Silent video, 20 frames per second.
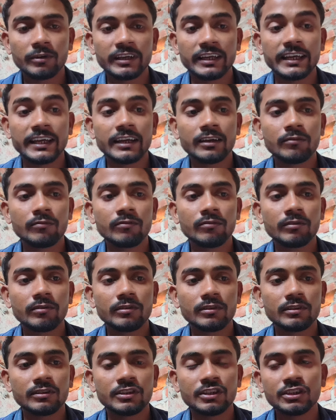gain
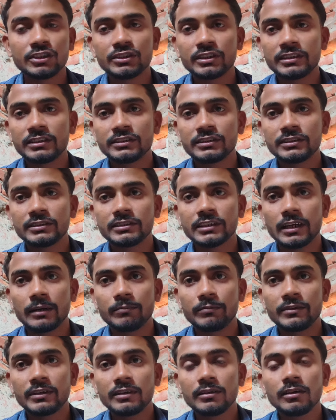this
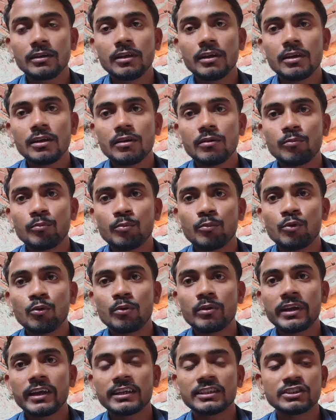chapter
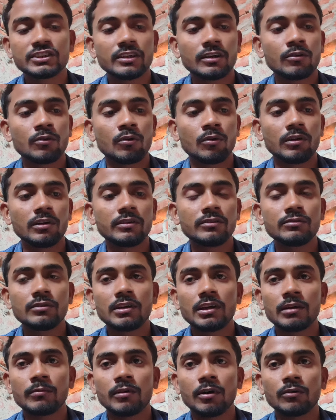more extra knowledge
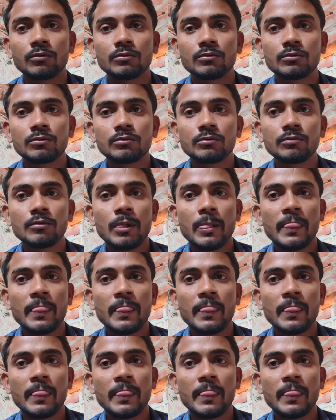about to